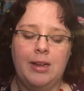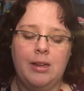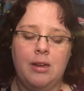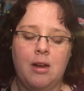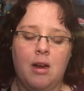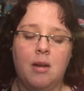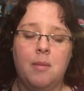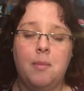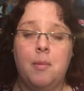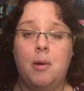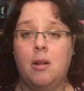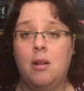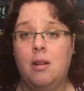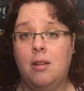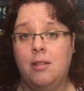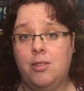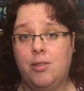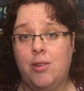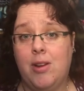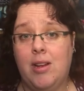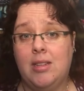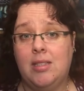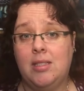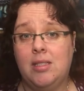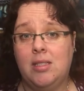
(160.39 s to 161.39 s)
got him all
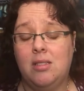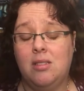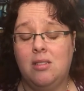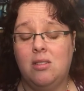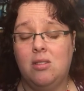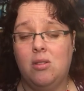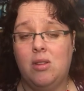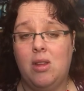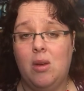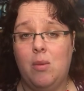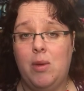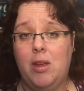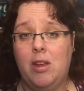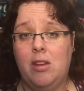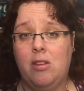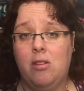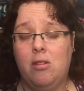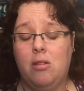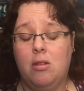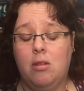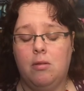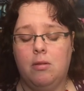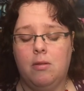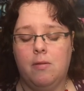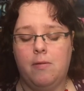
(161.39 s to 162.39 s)
undressed so that we could do
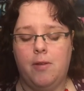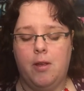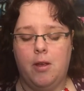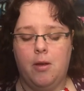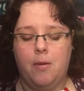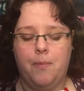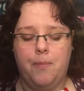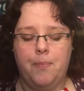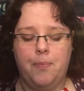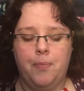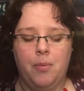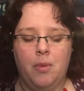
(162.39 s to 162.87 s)
this review.